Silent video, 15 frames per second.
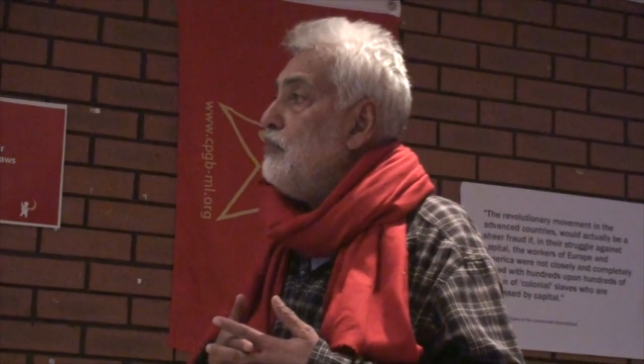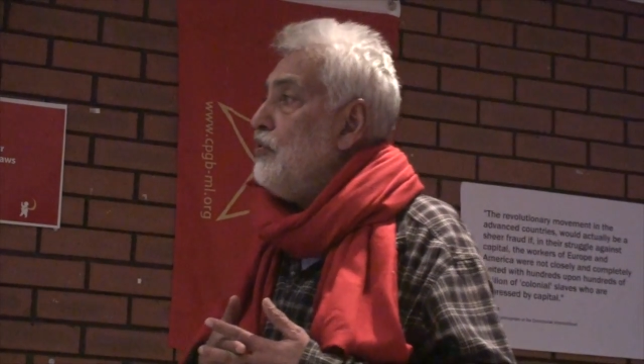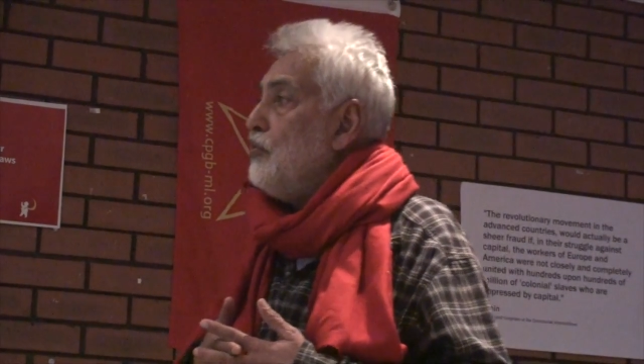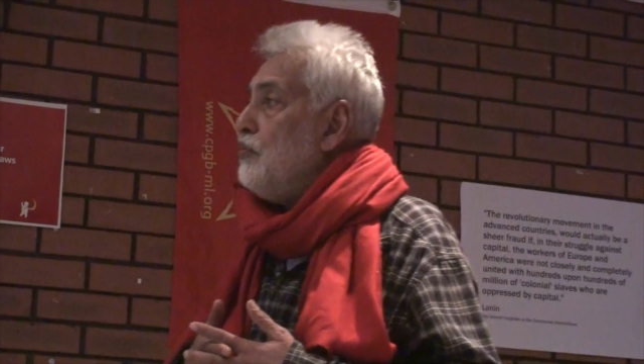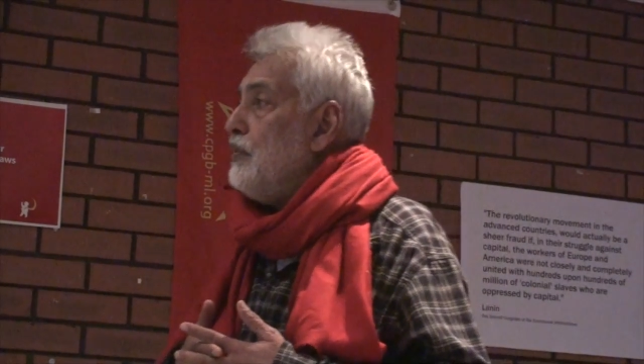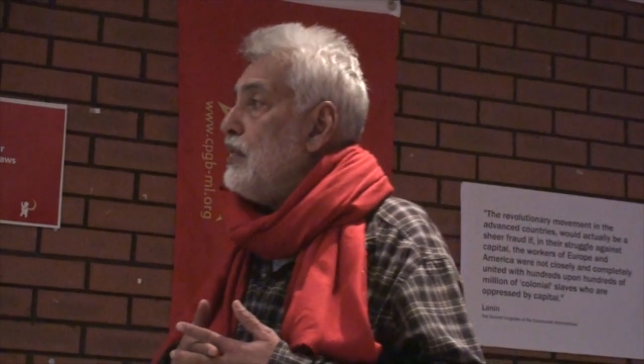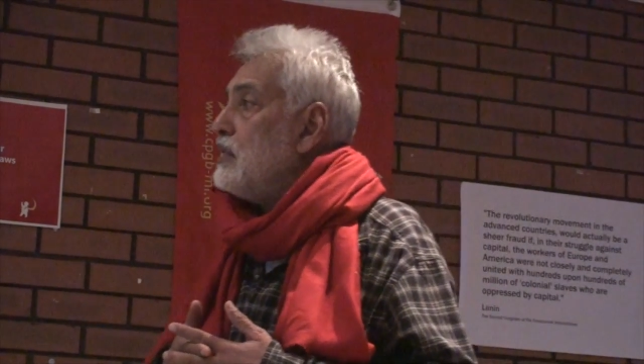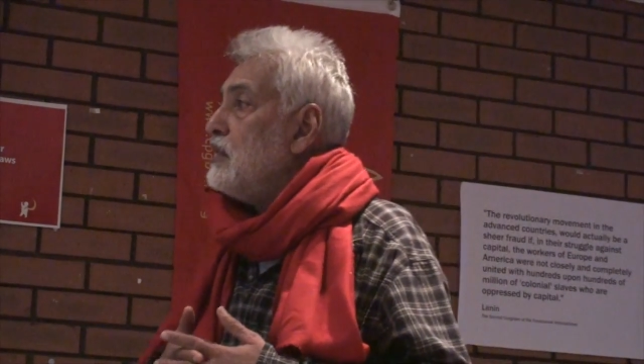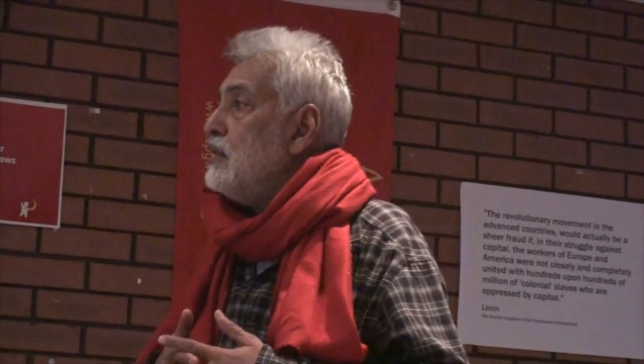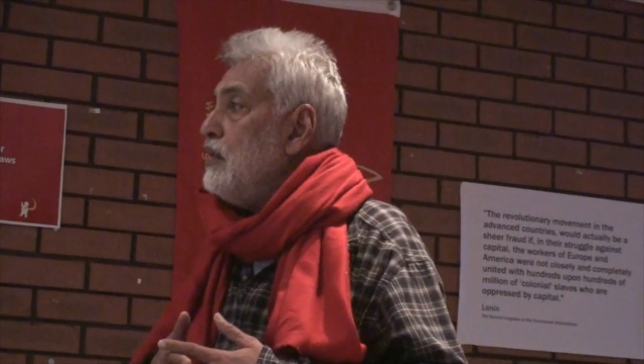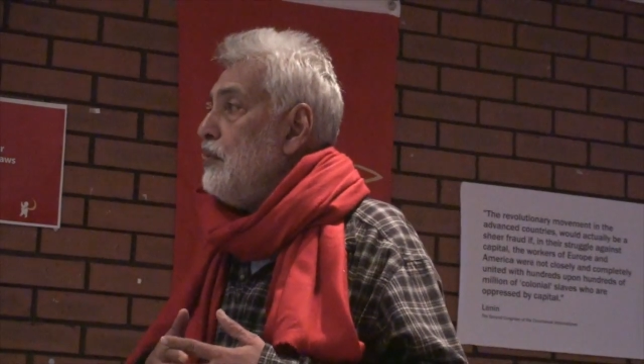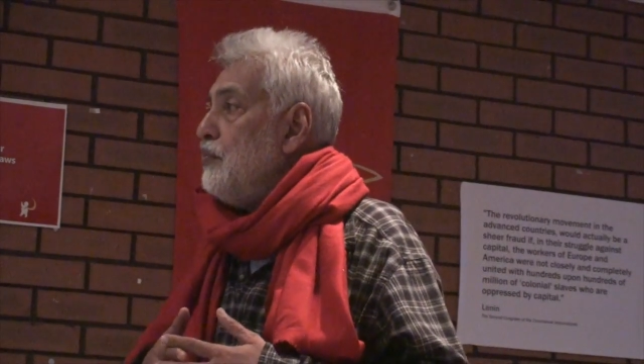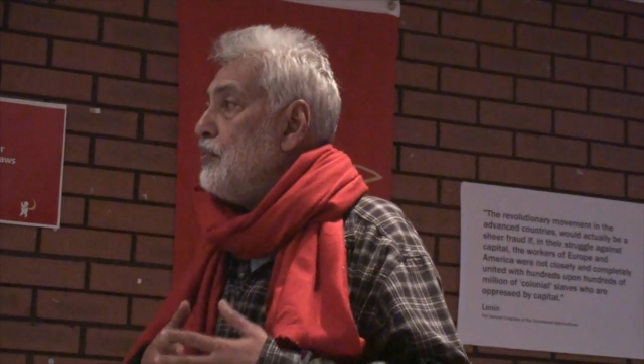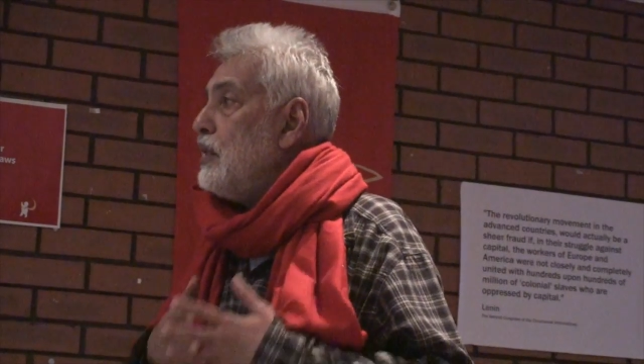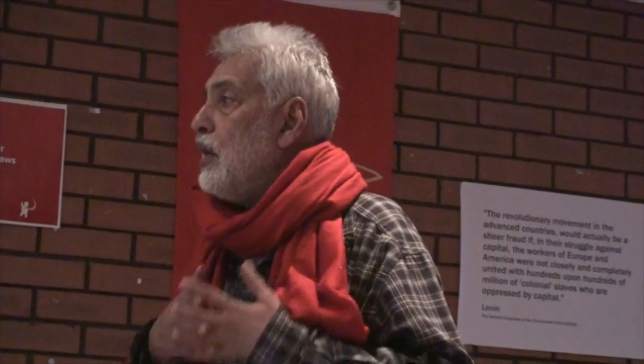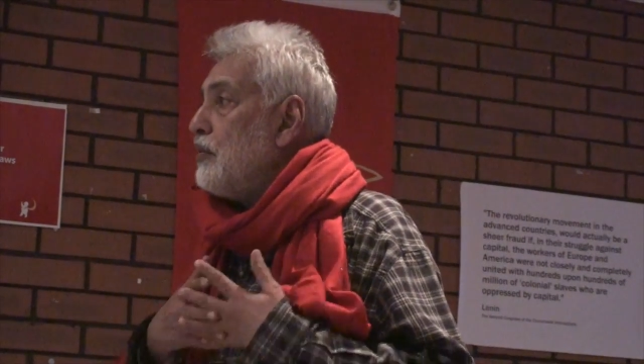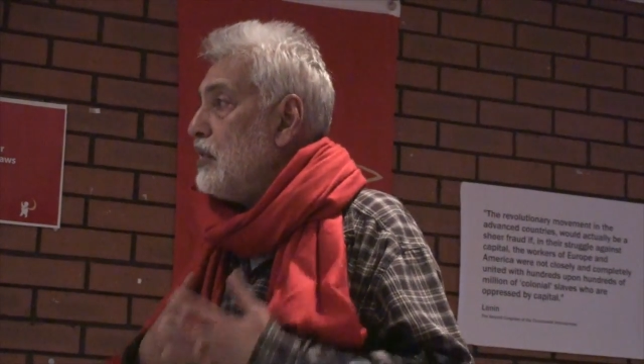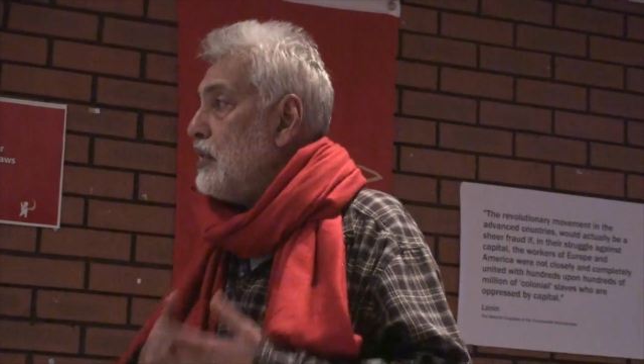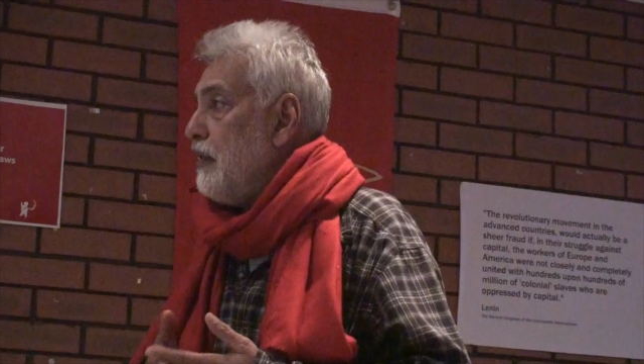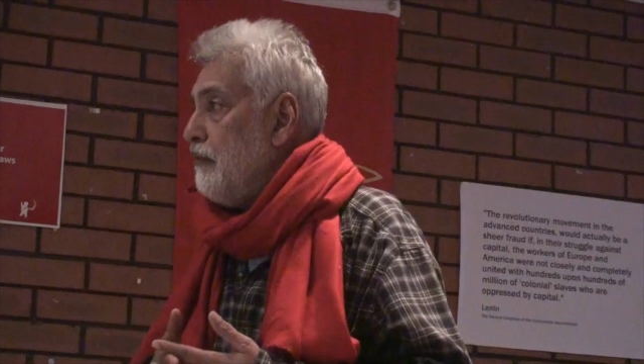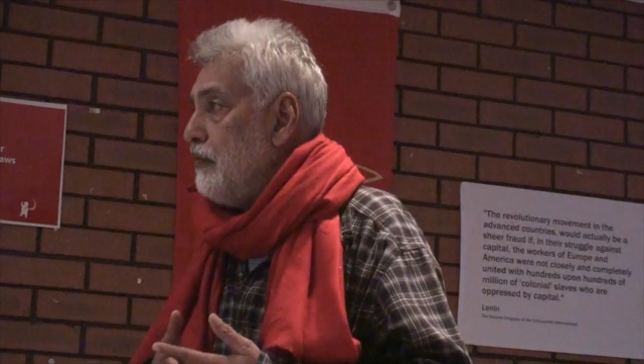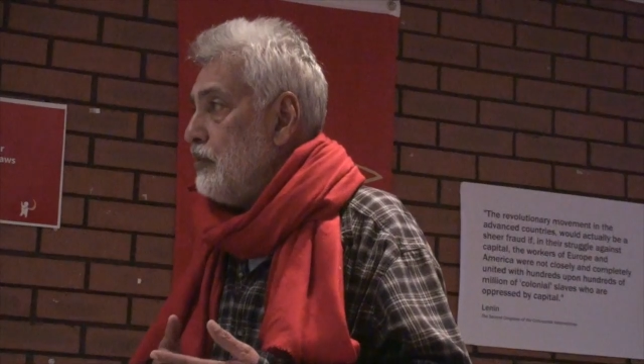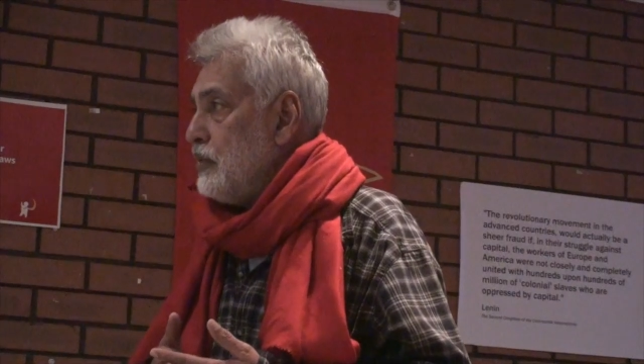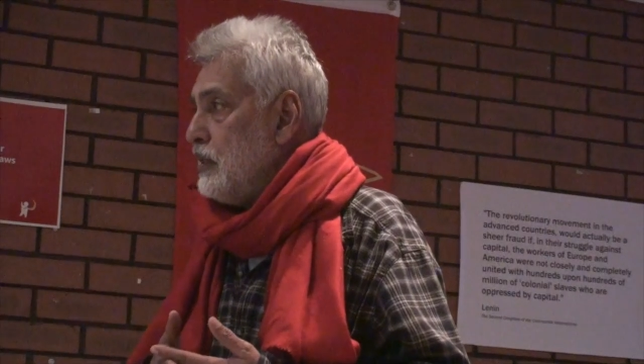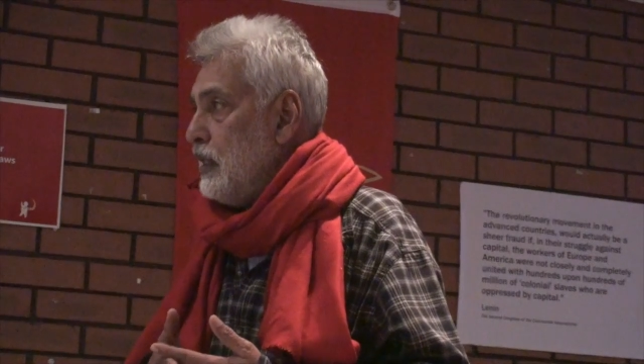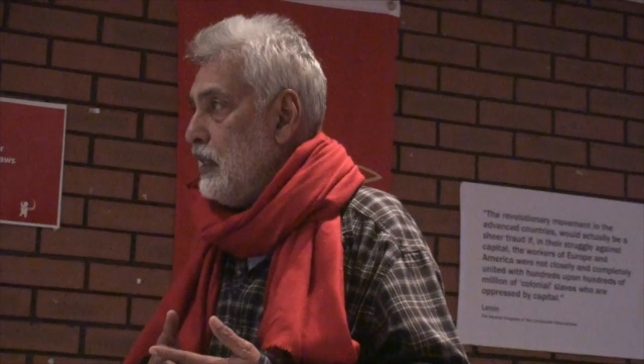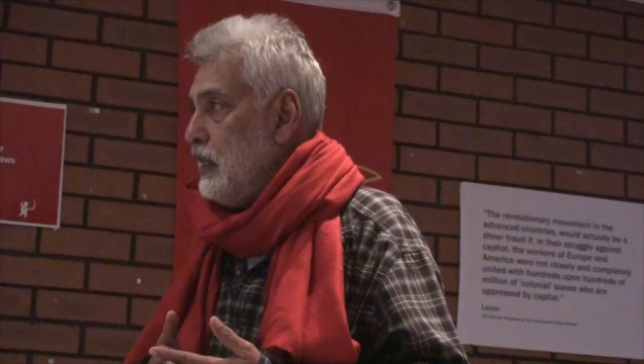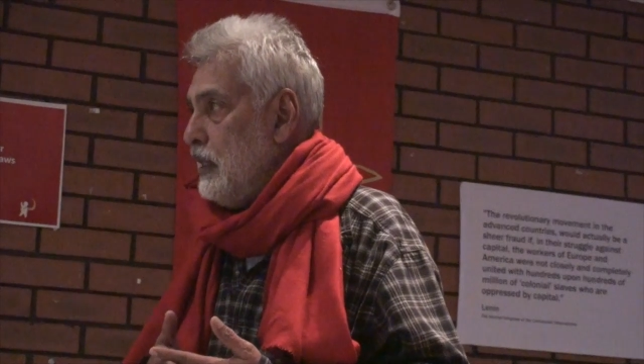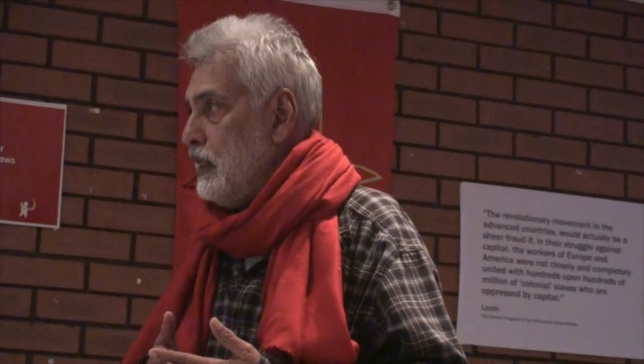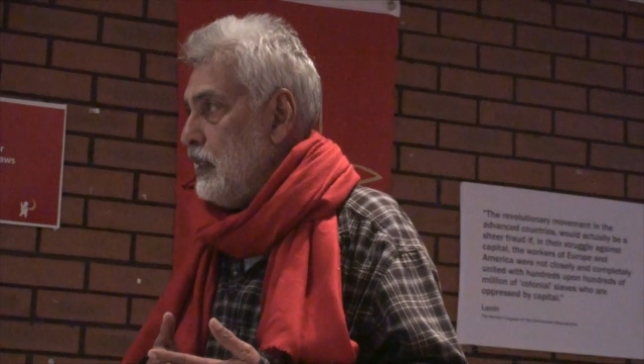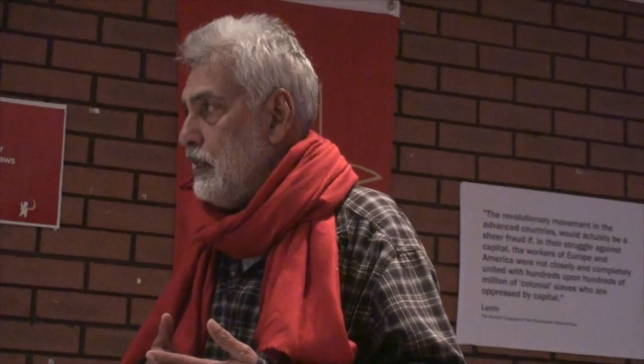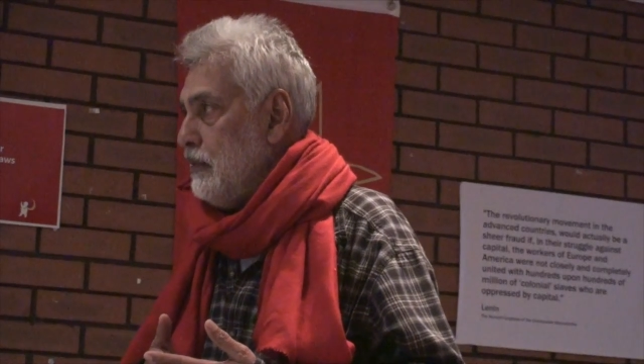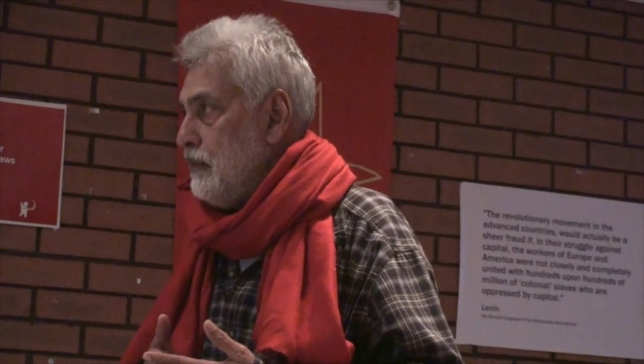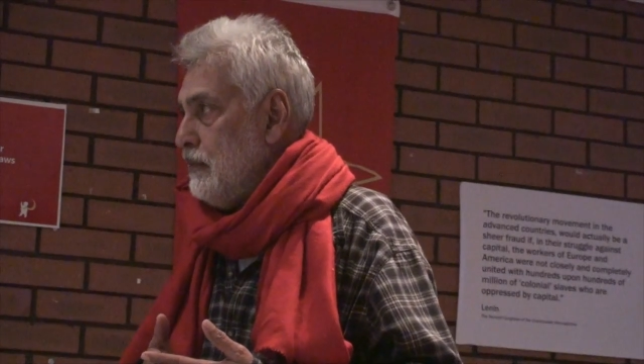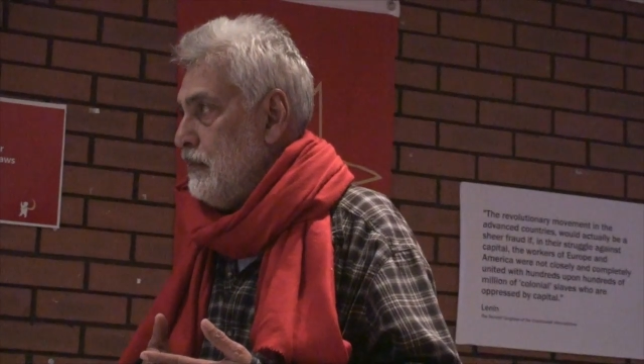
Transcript: movement without a revolutionary theory.